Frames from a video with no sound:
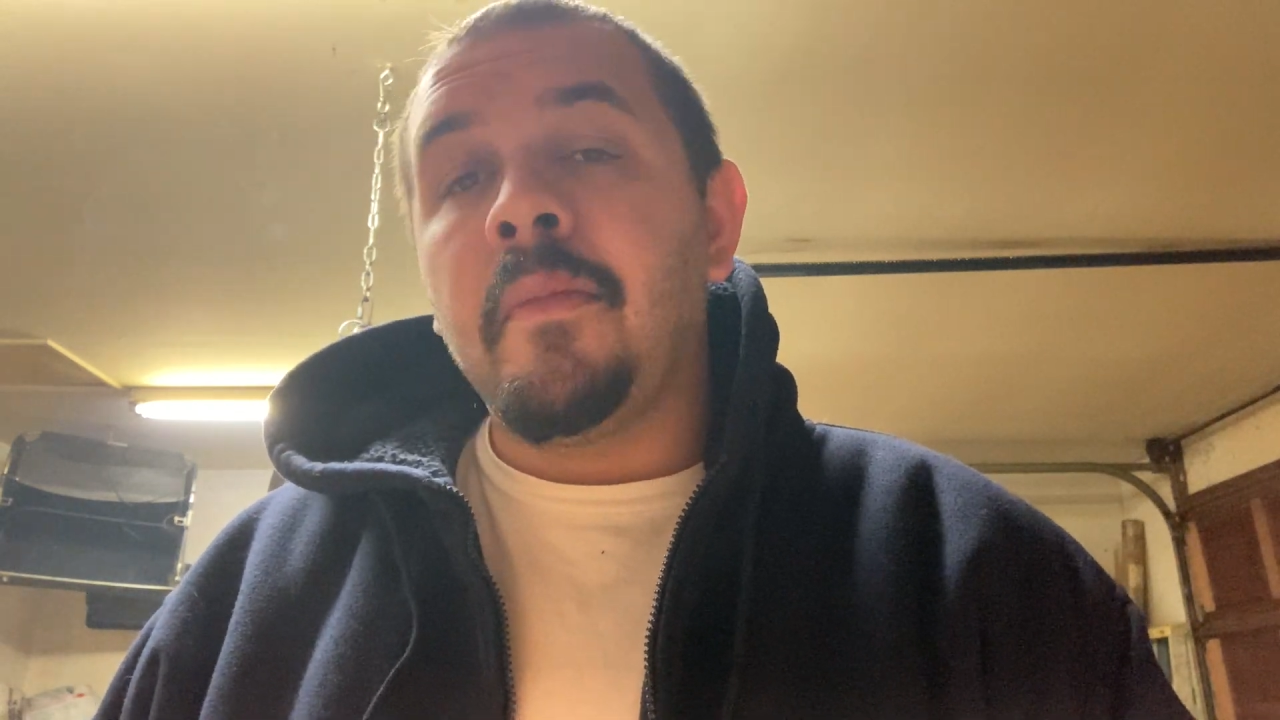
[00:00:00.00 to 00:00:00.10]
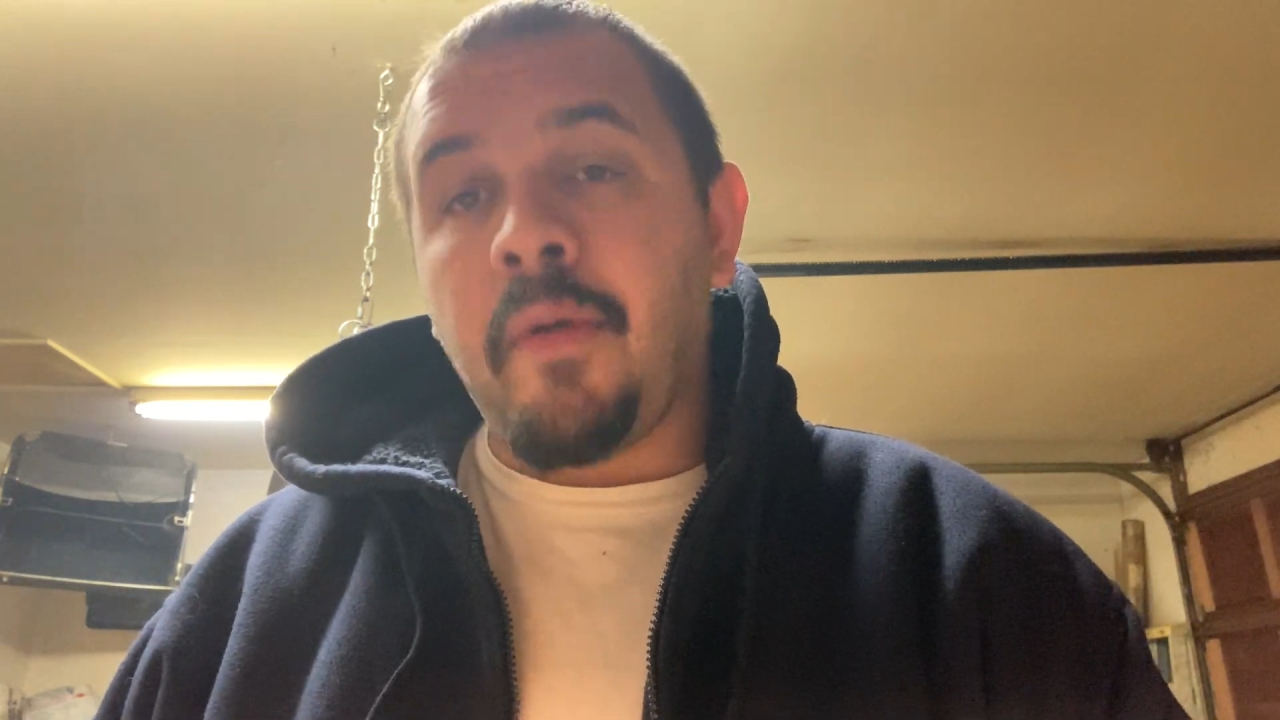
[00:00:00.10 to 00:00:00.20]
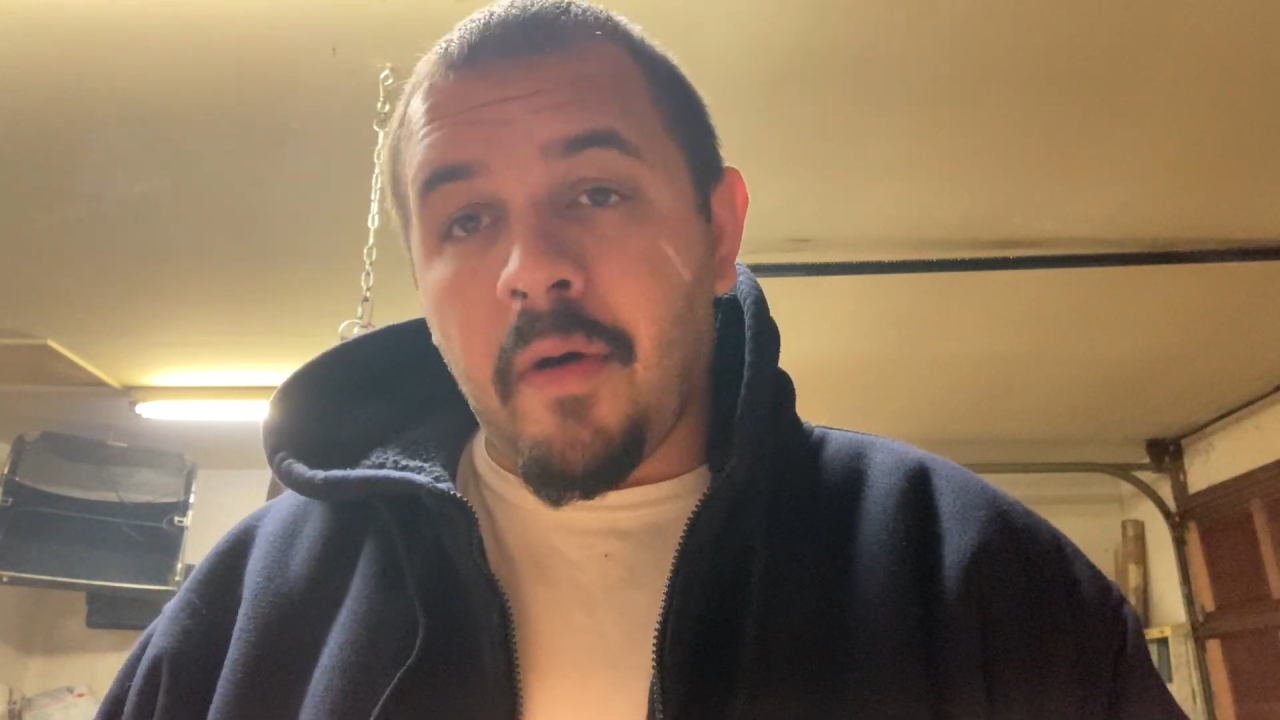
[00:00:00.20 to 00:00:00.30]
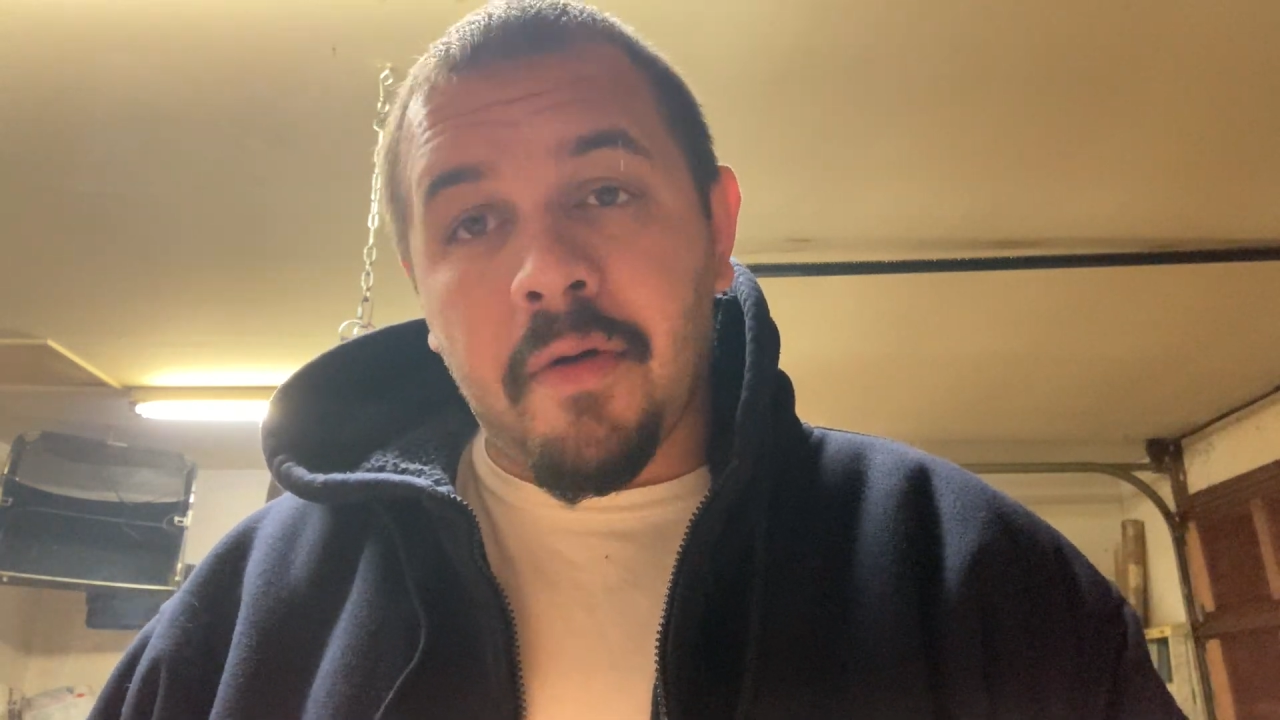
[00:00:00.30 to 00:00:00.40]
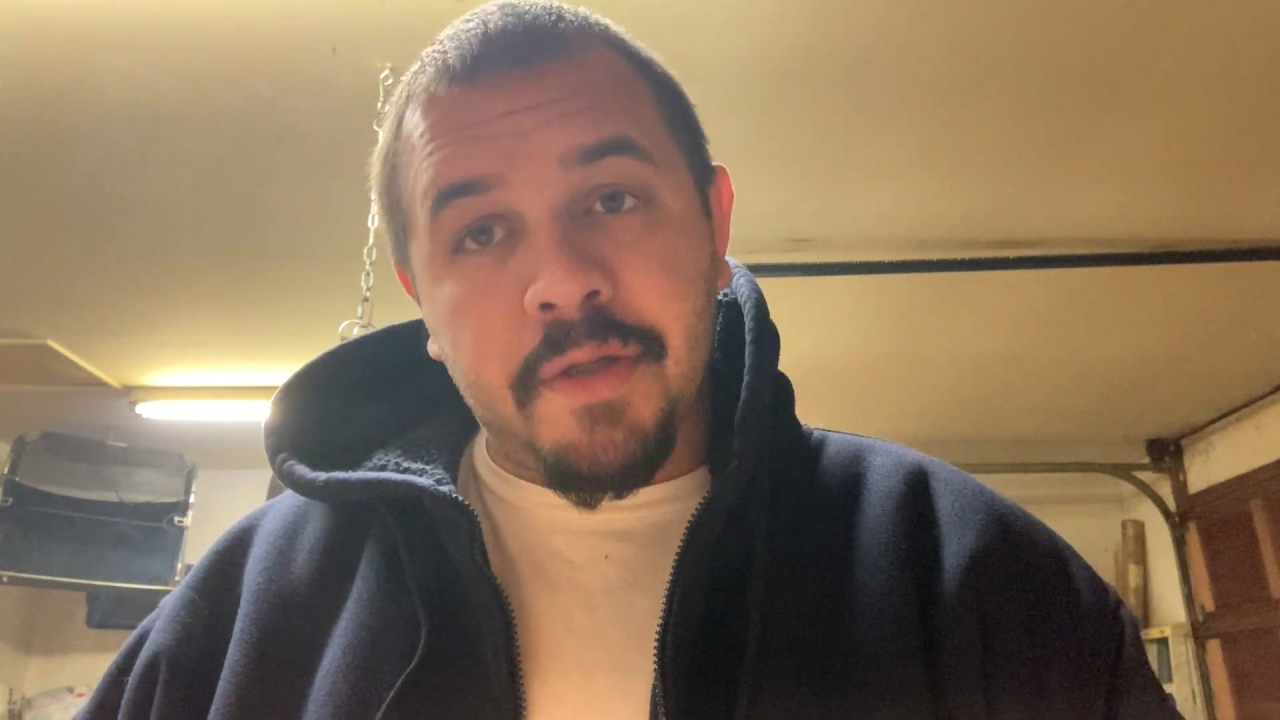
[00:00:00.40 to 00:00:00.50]

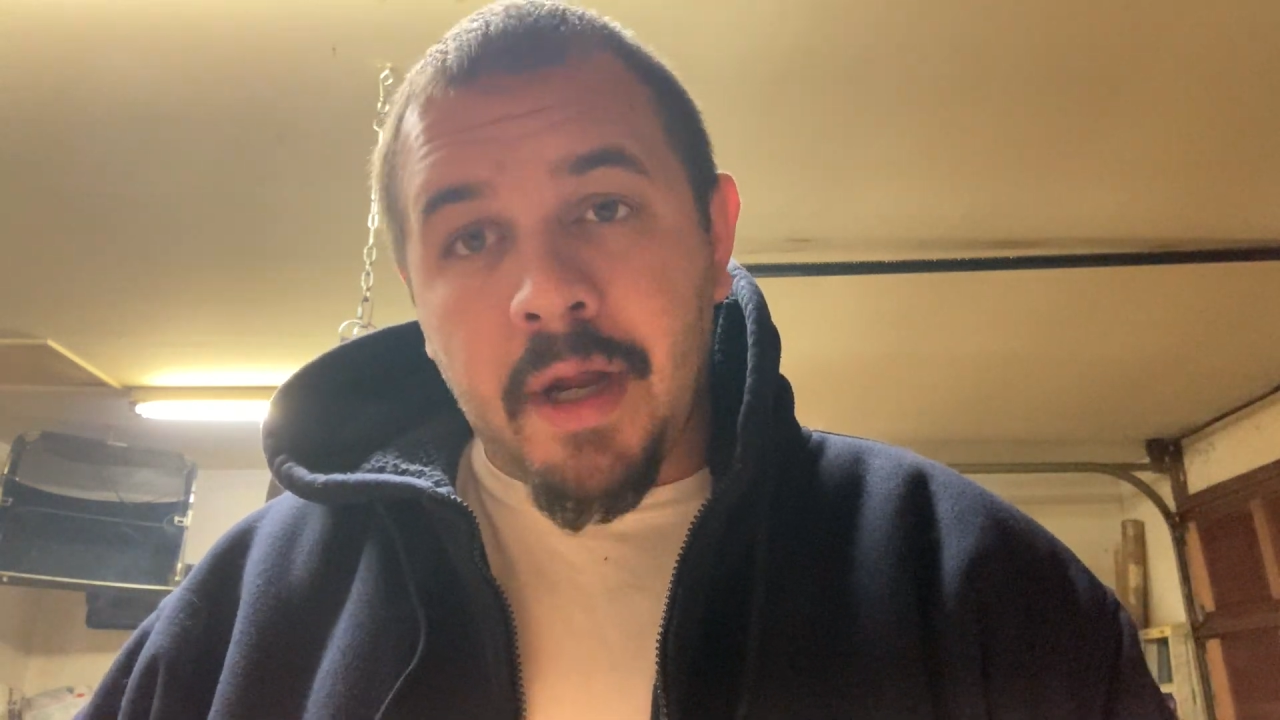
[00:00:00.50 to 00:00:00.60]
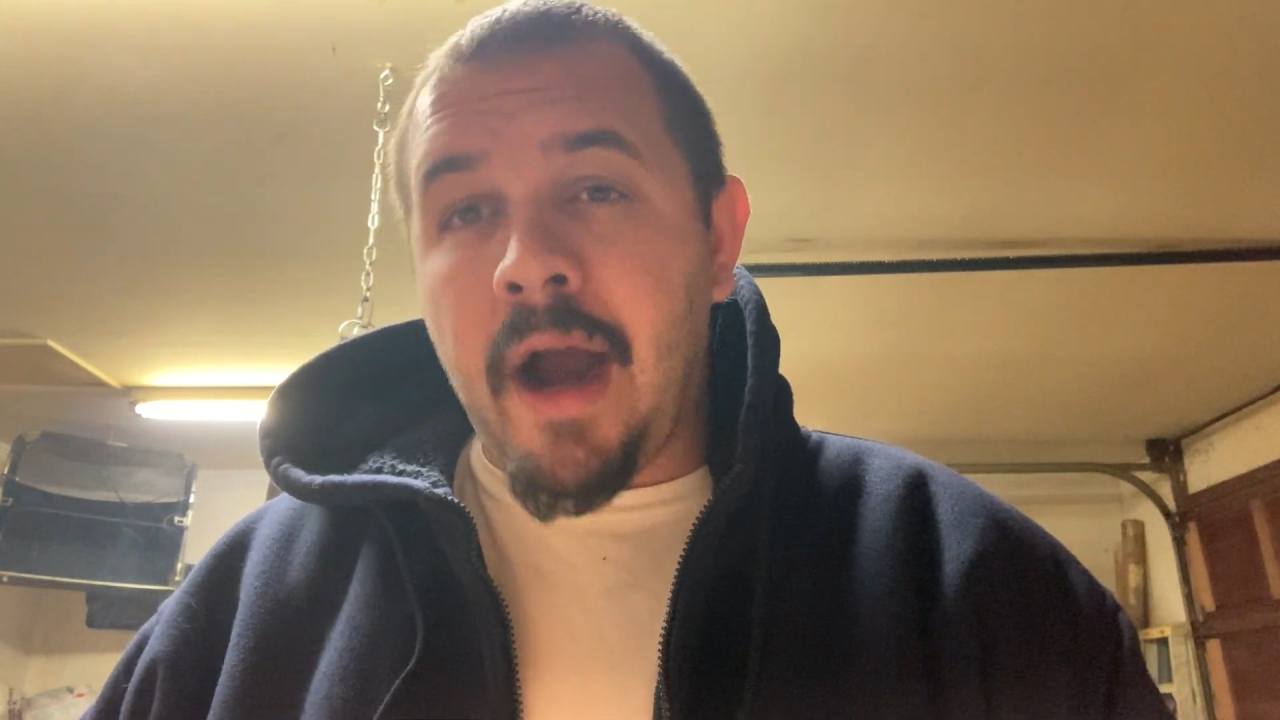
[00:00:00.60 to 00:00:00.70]
Porter's